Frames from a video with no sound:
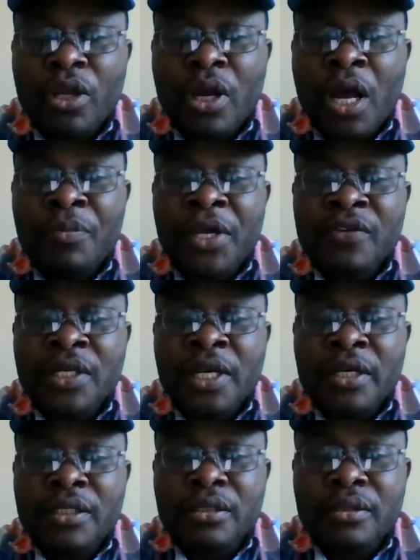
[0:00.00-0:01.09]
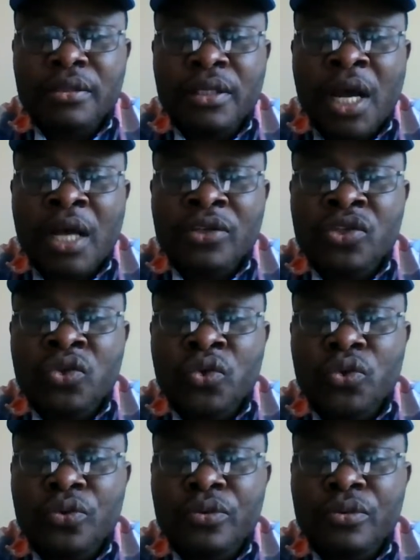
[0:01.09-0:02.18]
Abia State has
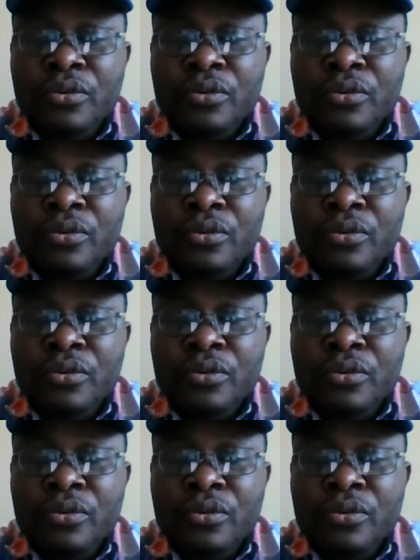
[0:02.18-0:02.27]
2.